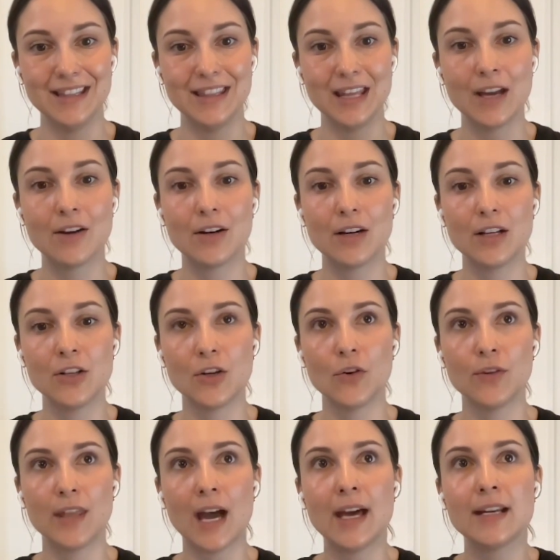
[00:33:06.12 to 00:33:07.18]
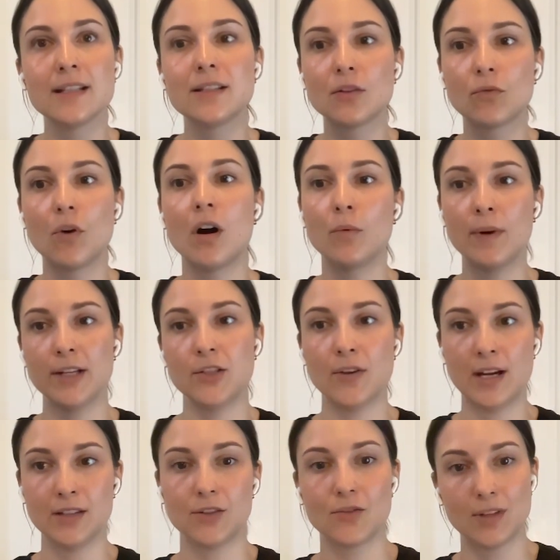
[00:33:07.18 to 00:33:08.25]
That is the wrong way
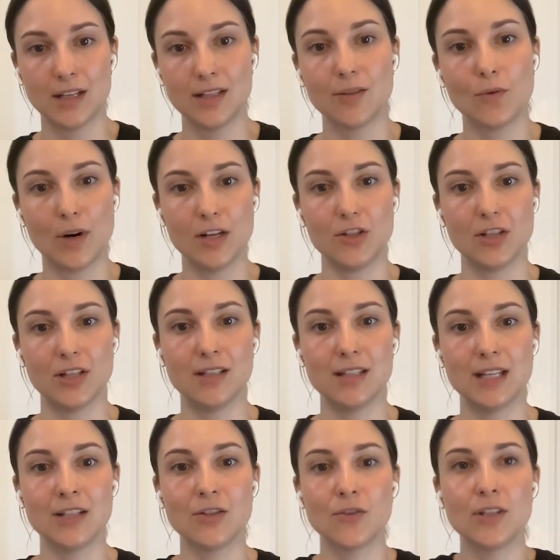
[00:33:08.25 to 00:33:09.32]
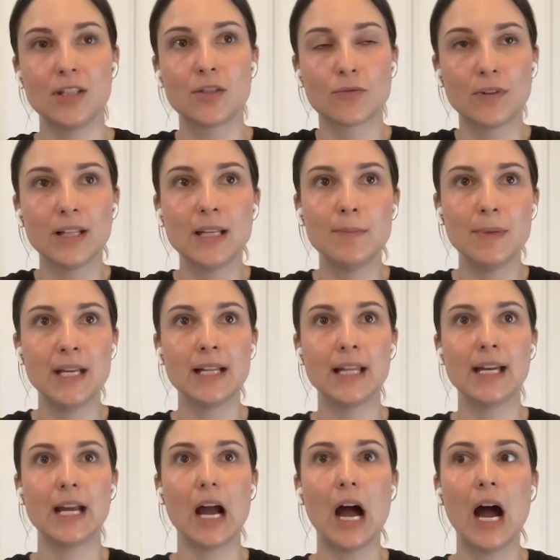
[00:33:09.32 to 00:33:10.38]
to answer these questions. And so it's really being
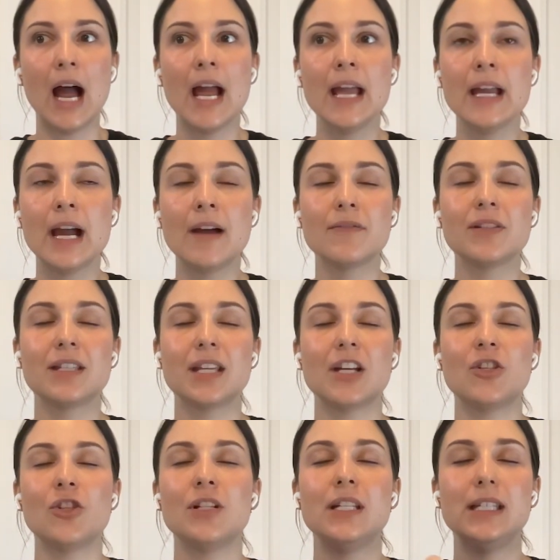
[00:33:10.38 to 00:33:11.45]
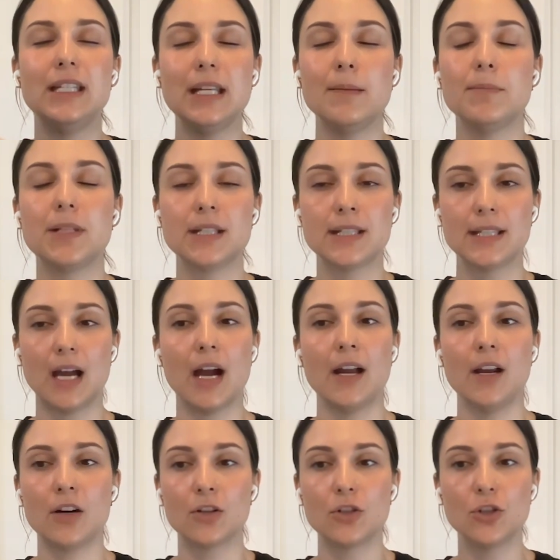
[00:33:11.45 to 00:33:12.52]
like, I have such a deep
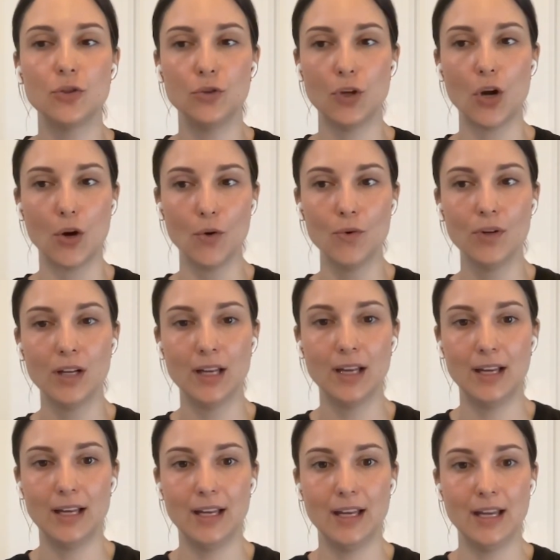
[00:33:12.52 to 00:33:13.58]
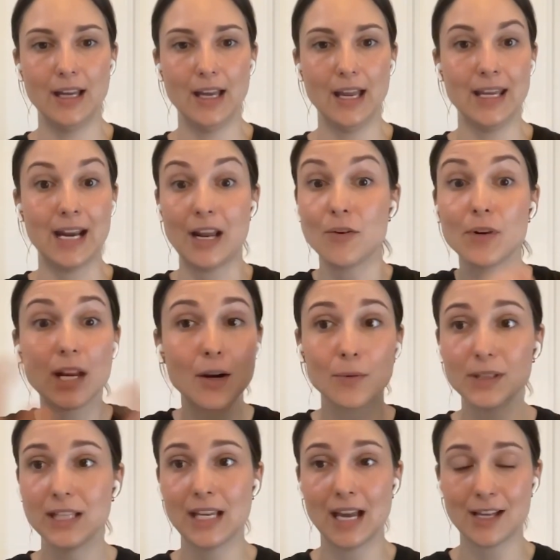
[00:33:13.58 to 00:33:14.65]
desire to know, and I don't care
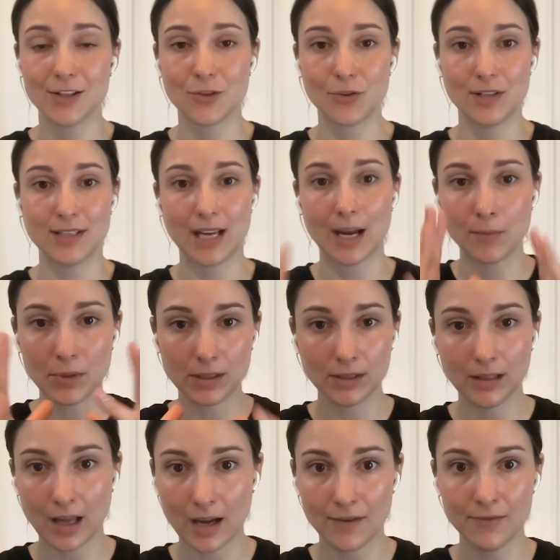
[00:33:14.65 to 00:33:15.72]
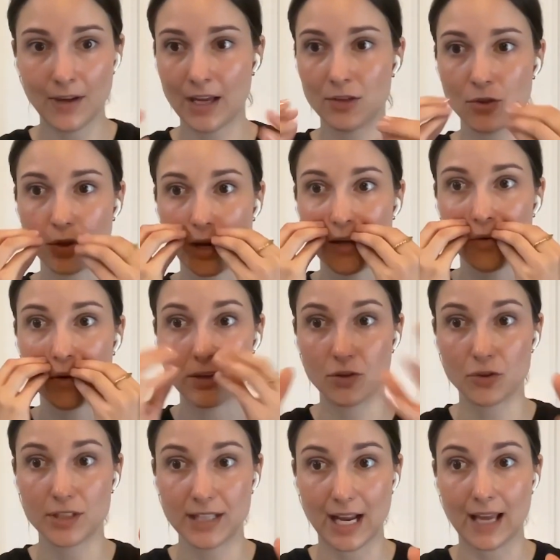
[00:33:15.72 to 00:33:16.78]
what the answer is. I will love and try to
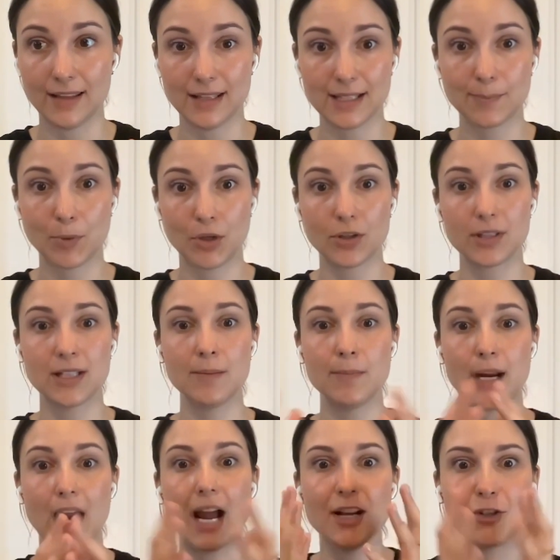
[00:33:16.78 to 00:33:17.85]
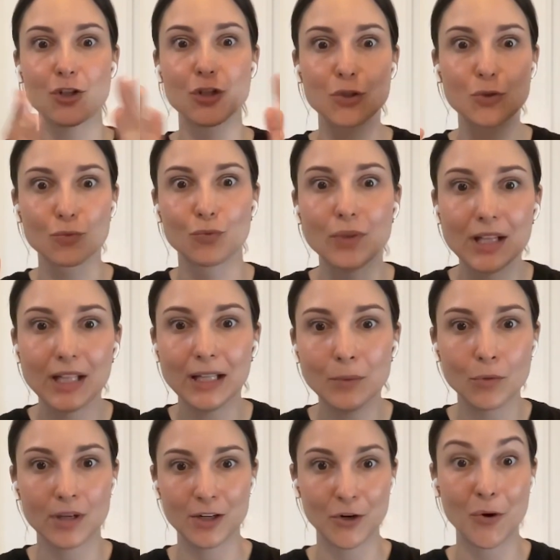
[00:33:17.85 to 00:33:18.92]
understand this person, but I just really
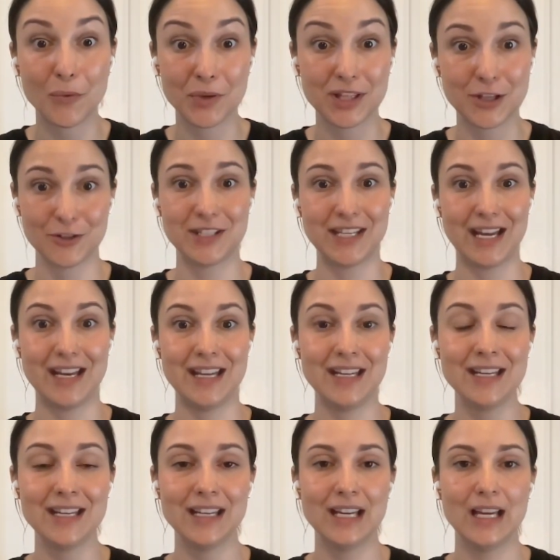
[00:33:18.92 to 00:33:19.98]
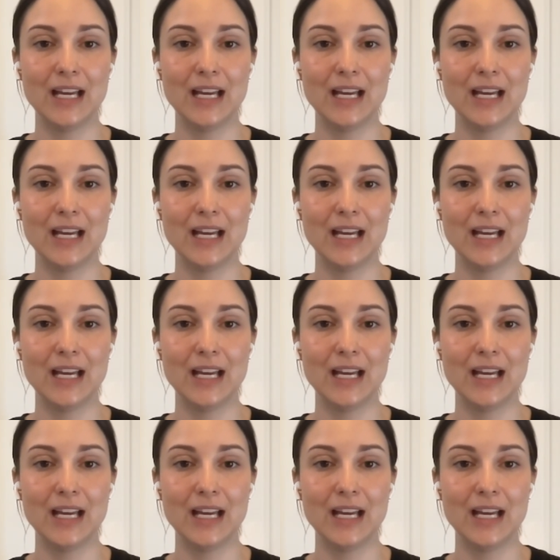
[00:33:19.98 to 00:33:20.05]
want to know what they're saying.